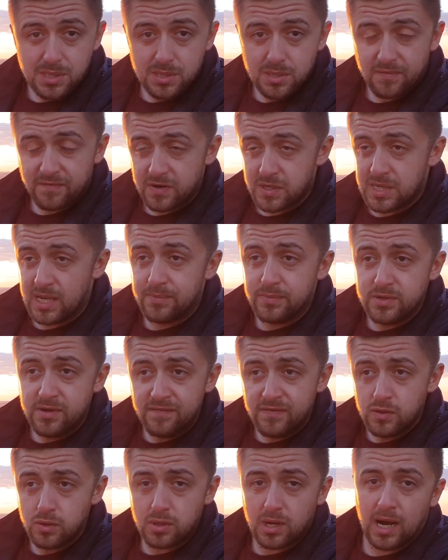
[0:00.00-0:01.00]
So for example, if
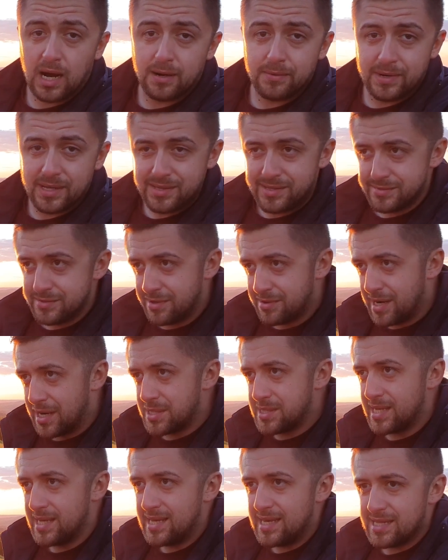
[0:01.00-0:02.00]
you do car rental, your
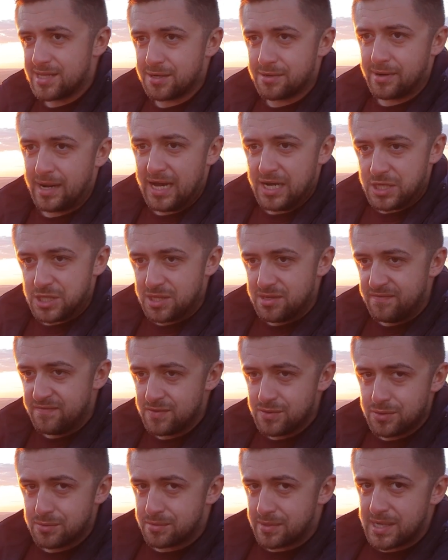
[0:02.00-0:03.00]
cars can get crashed. If you
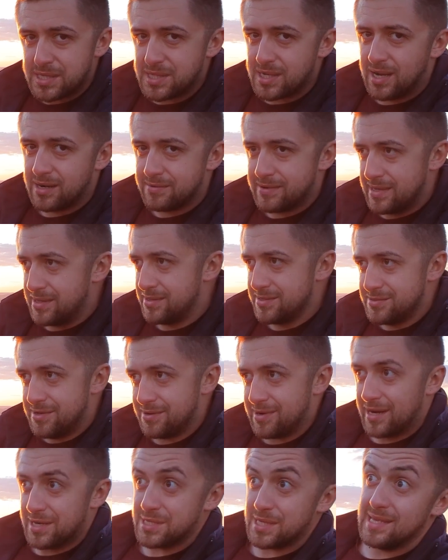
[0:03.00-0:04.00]
do race car rental, your
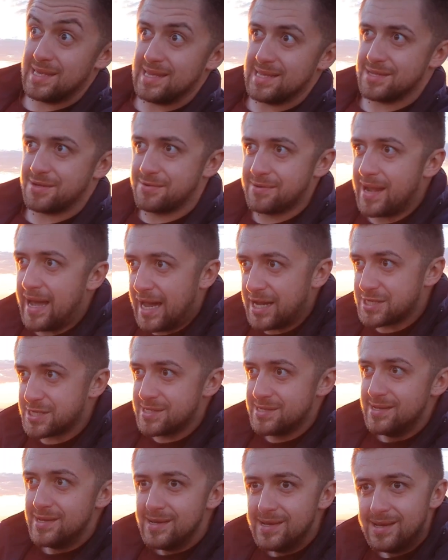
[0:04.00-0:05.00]
cars can get crashed.